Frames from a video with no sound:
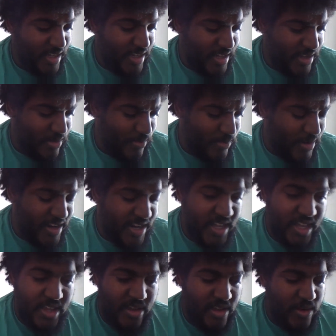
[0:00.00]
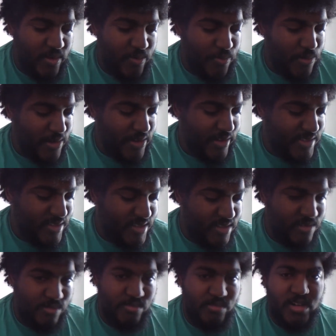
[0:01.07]
and ready for us
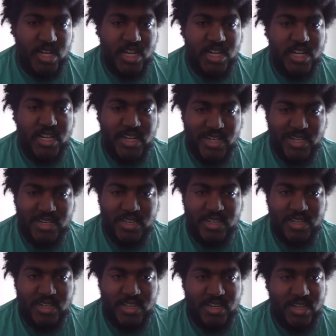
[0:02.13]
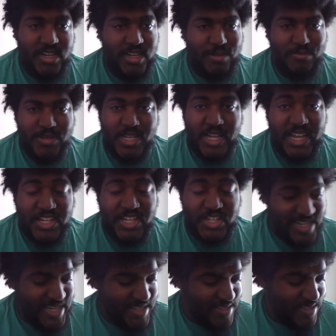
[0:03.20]
to um,
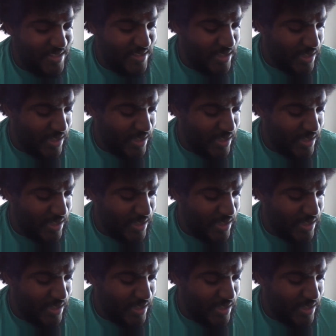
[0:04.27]
digest.